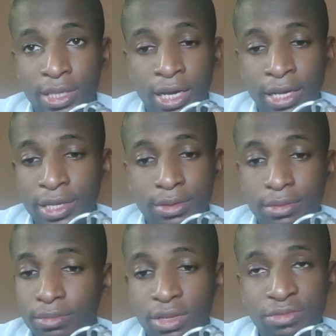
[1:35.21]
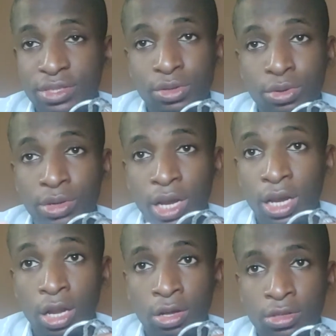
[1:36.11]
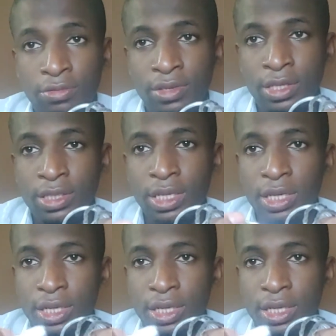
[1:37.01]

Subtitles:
Like, they've sold a lot of this.